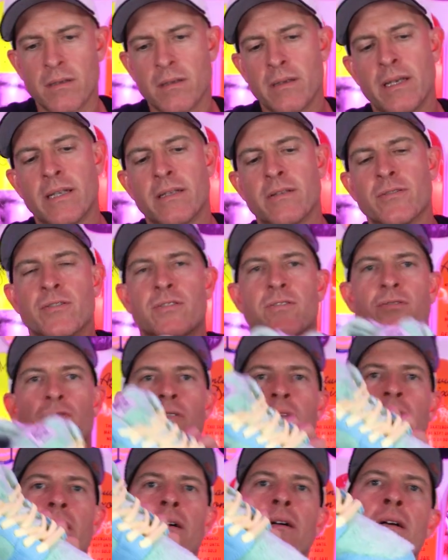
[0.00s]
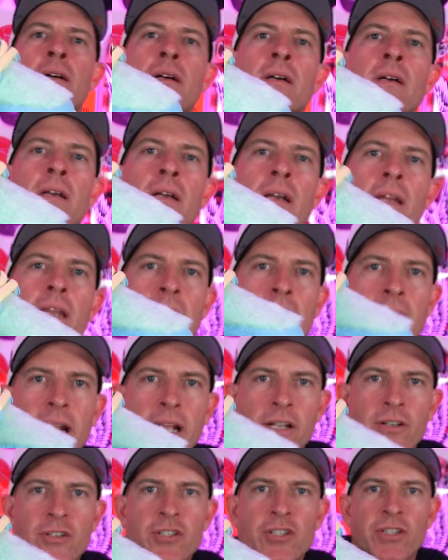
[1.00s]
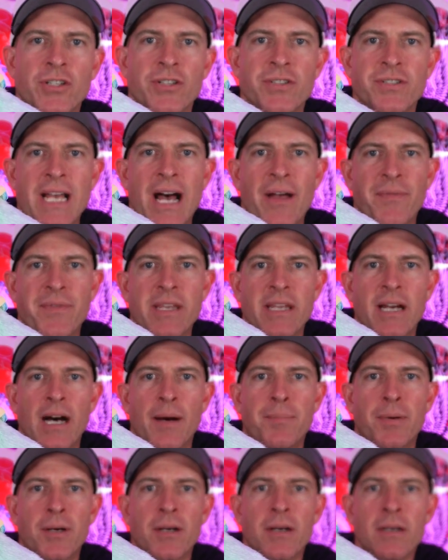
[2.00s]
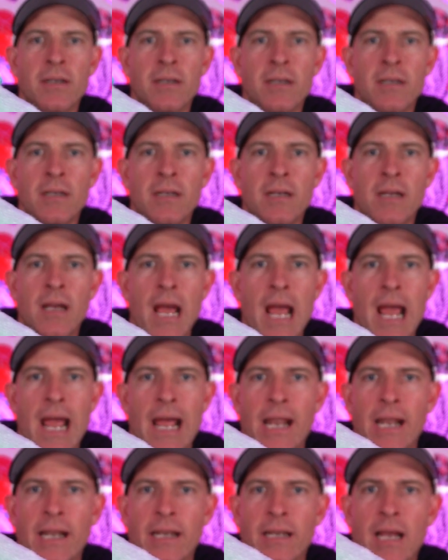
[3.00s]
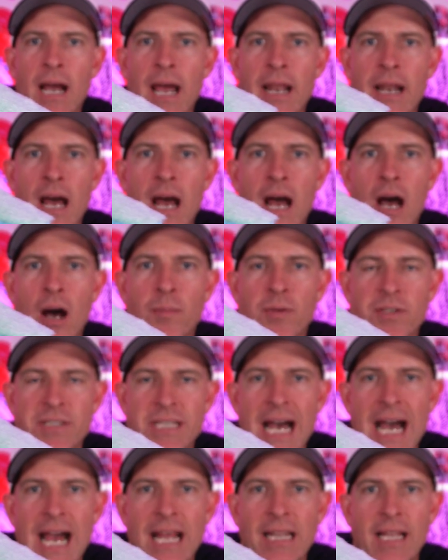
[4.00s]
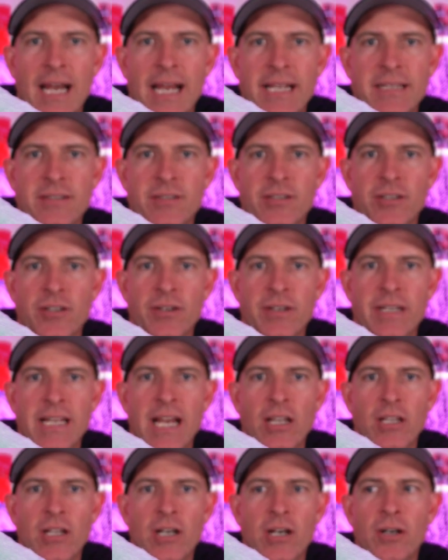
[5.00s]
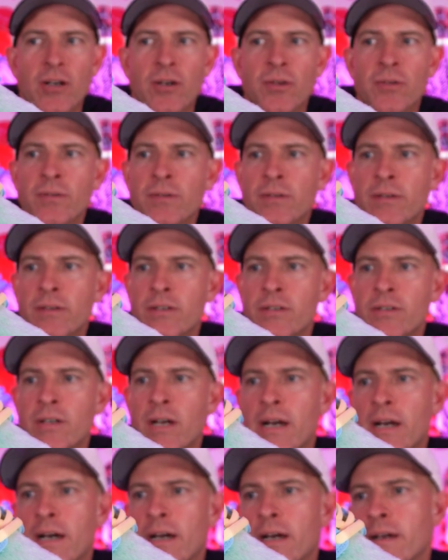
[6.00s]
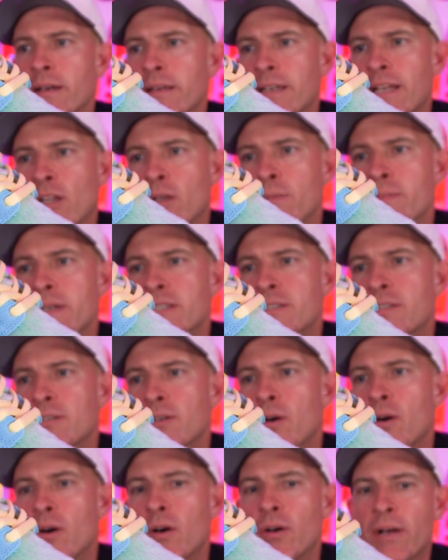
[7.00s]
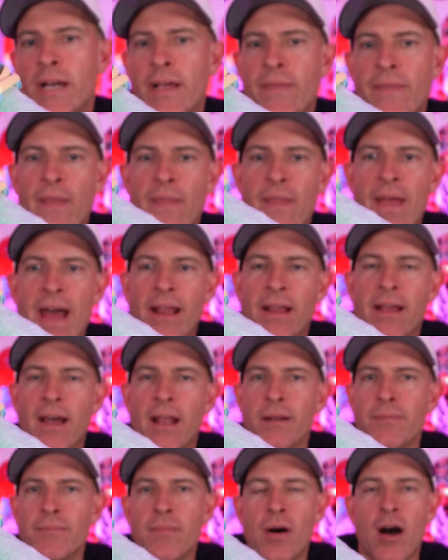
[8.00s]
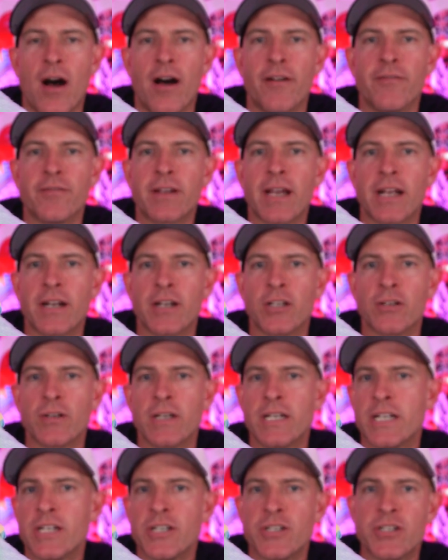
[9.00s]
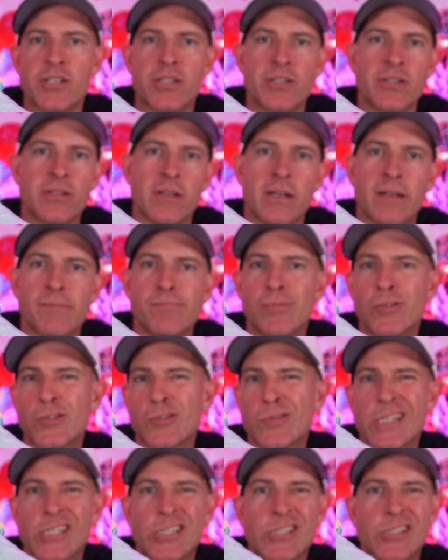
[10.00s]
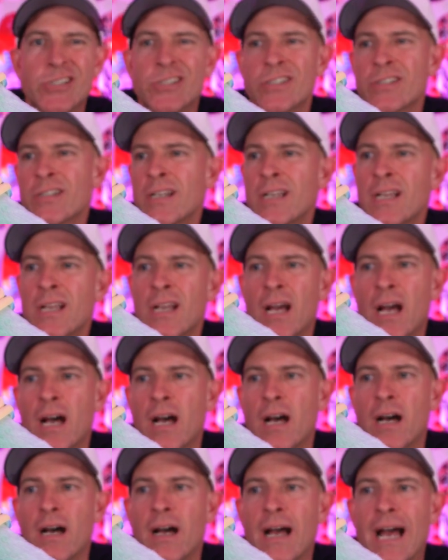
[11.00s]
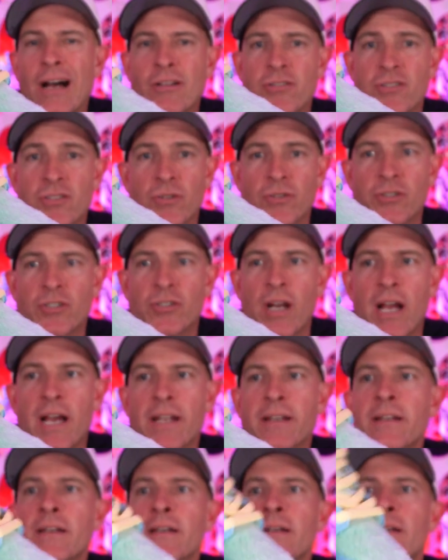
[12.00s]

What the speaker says: It just sort of kind of chills out the upper and kind of almost highlights your yellow midsole, and then that kind of mauve, kind of greenish, bluish outsole tread.